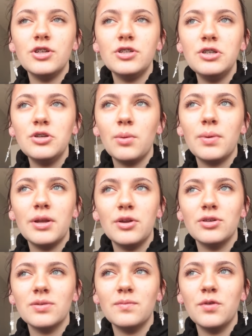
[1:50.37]
So literally nobody
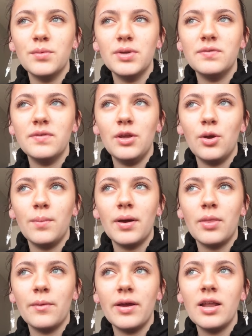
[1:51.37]
knows I'm filming this video,
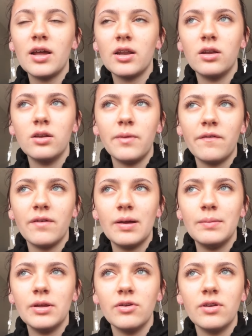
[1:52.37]
by the way. None of my
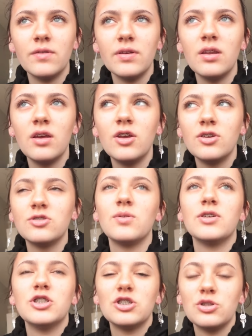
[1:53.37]
family or anything.
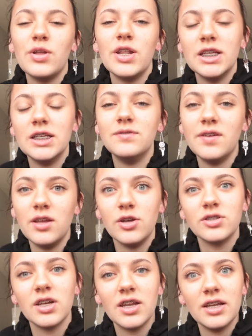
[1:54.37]
So I just know that this
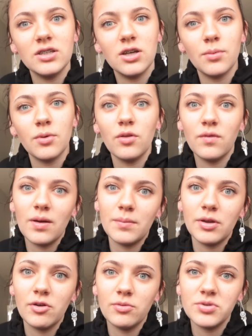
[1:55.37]
video is going to end up on the
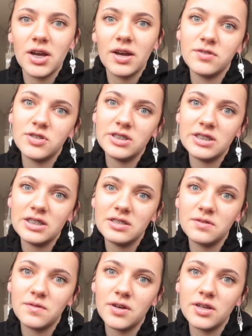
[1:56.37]
family group chat if she
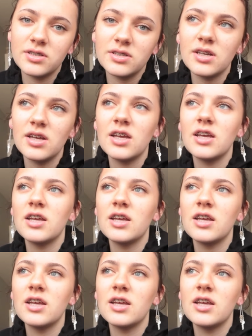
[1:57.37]
sees it first.